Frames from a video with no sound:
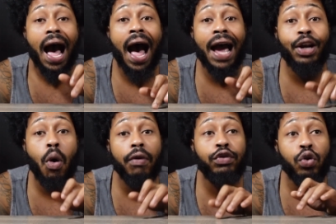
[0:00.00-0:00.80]
I
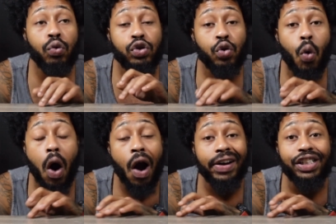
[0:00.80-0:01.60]
know of dudes who
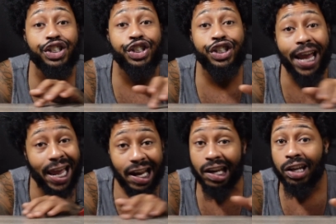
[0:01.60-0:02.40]
aren't shit